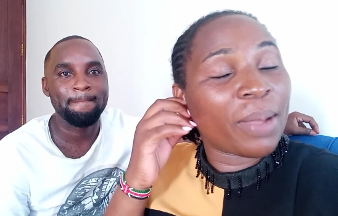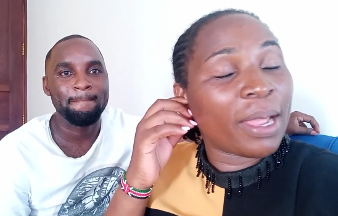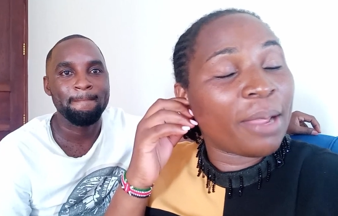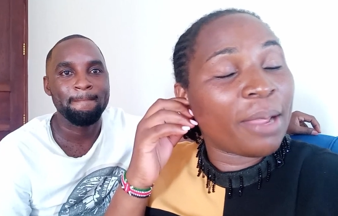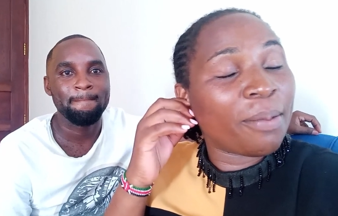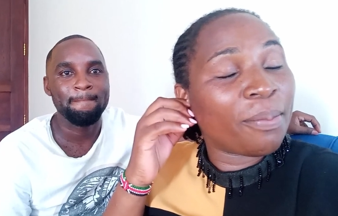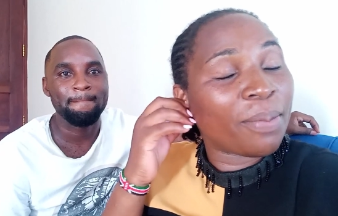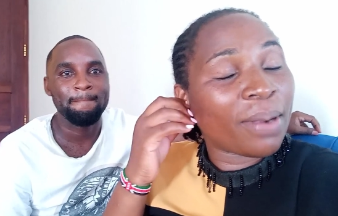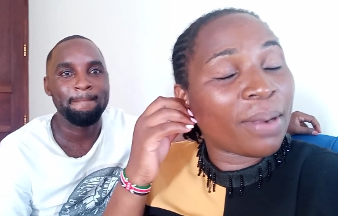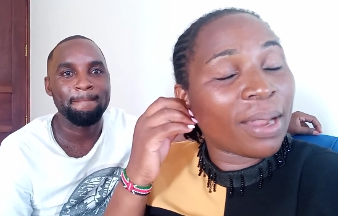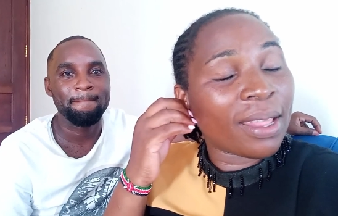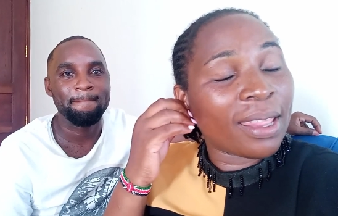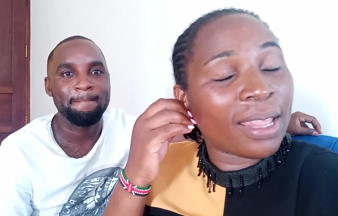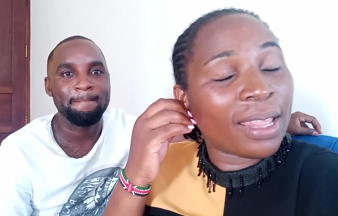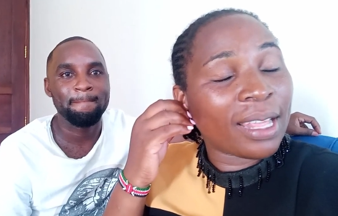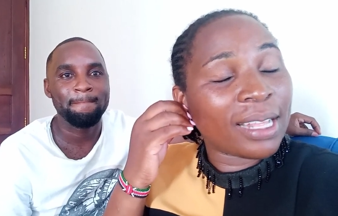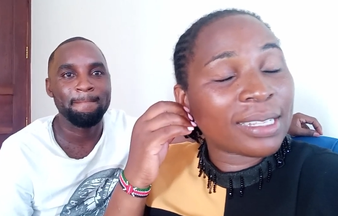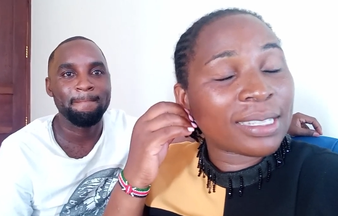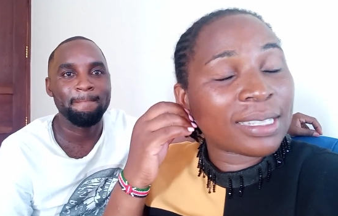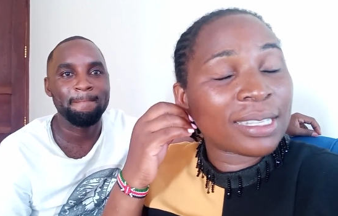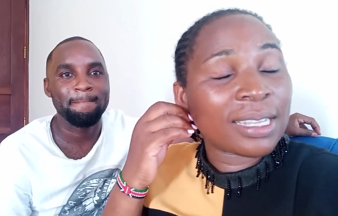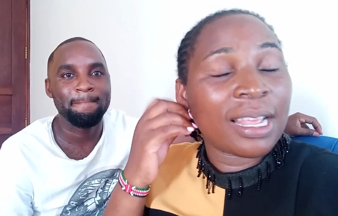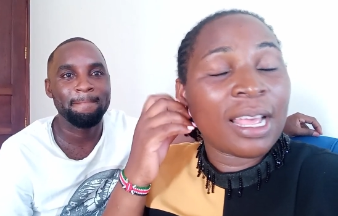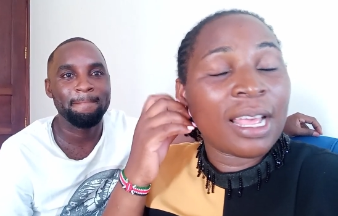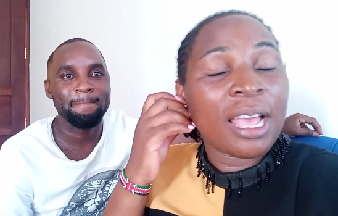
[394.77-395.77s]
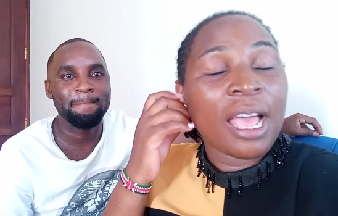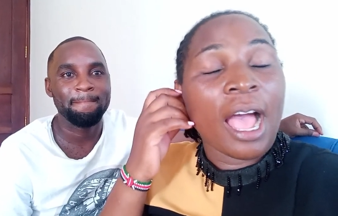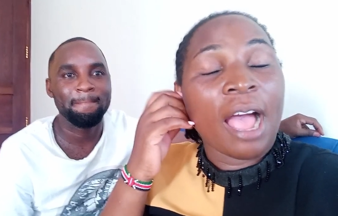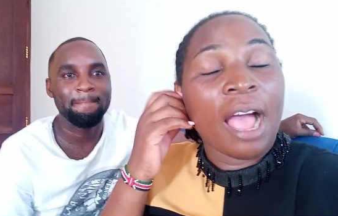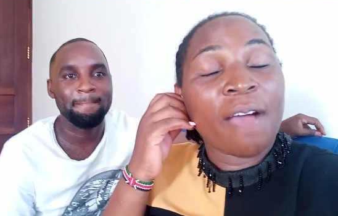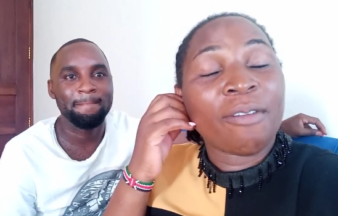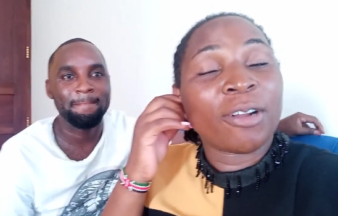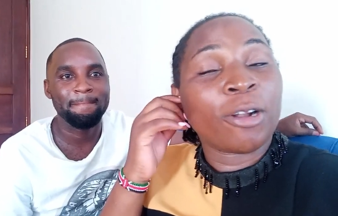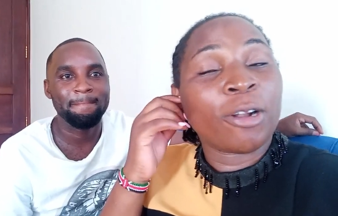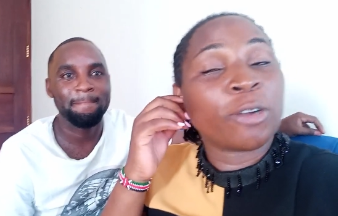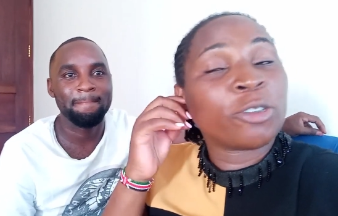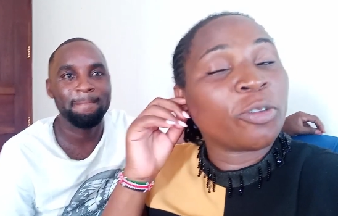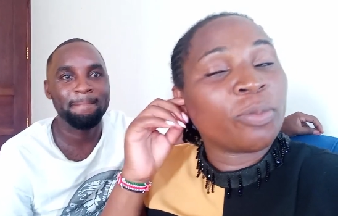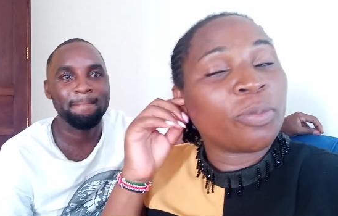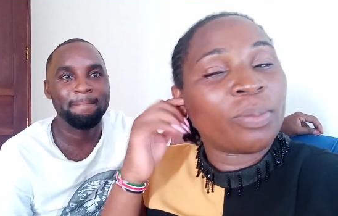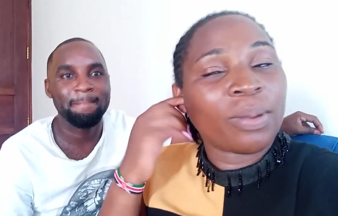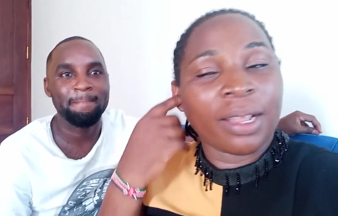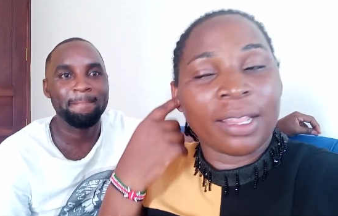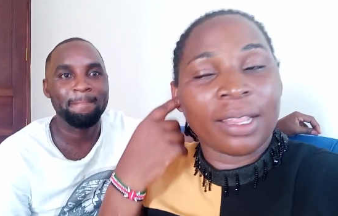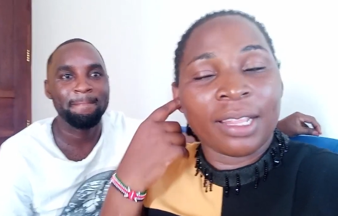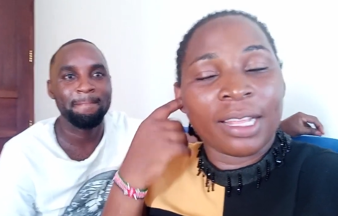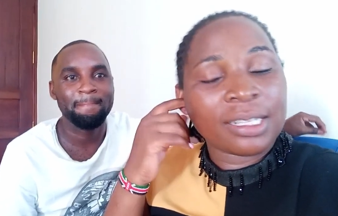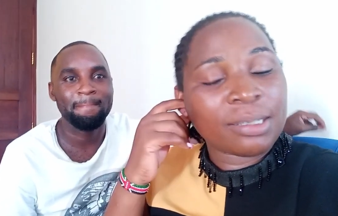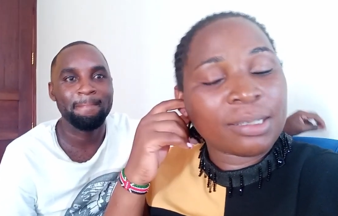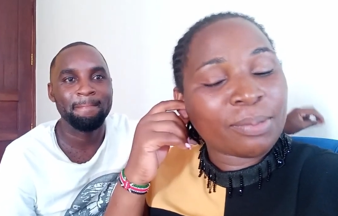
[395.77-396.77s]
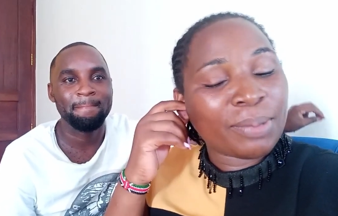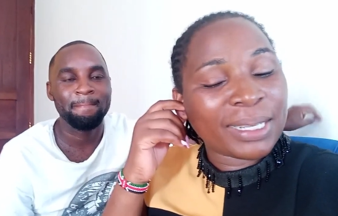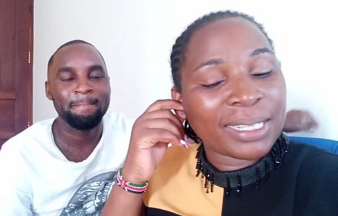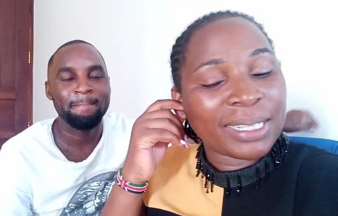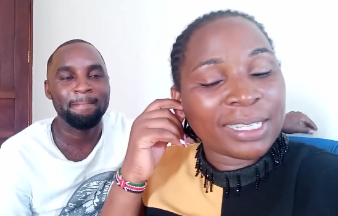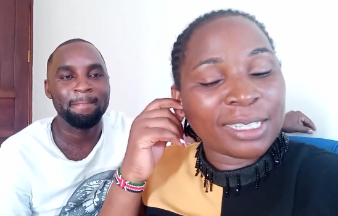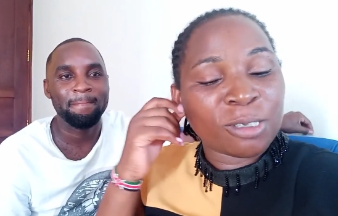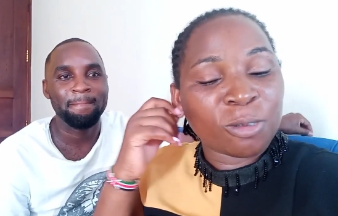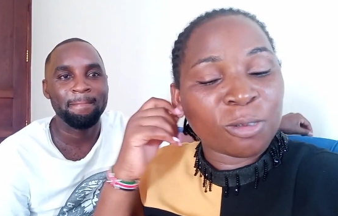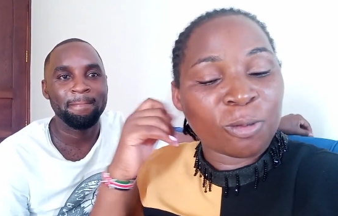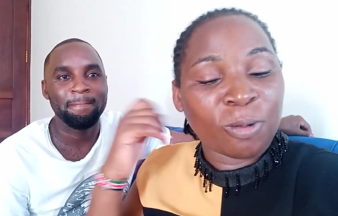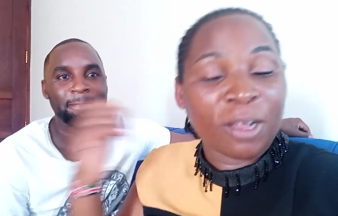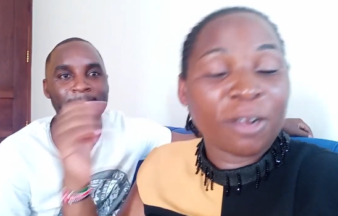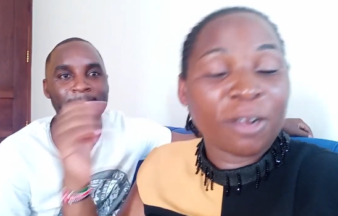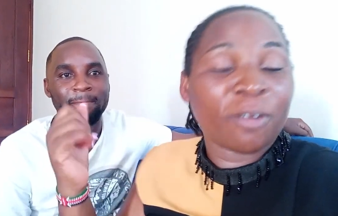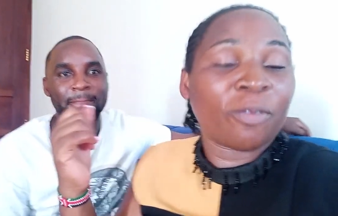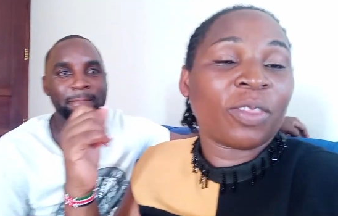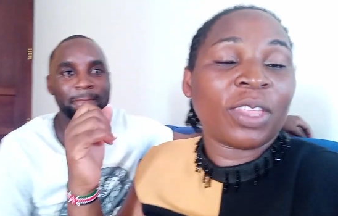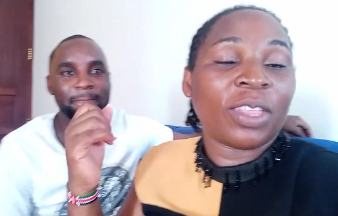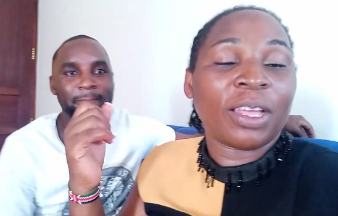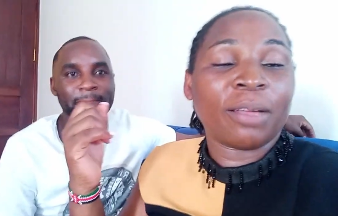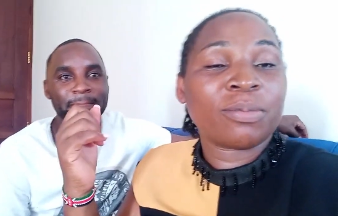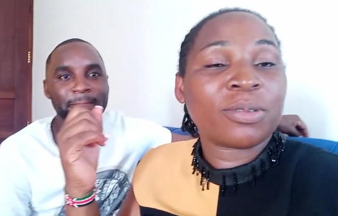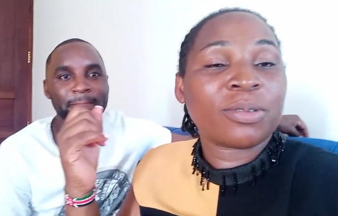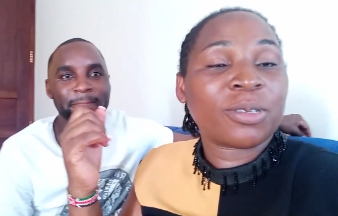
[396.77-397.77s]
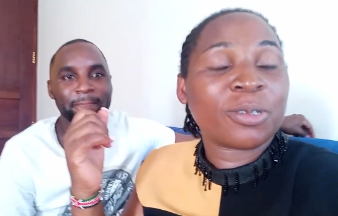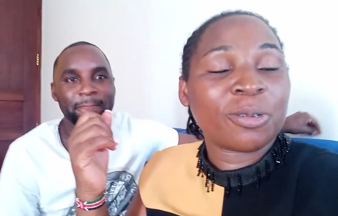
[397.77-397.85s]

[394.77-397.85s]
Speaker 1: my brothers. I have a lot of brothers, but he's one of them.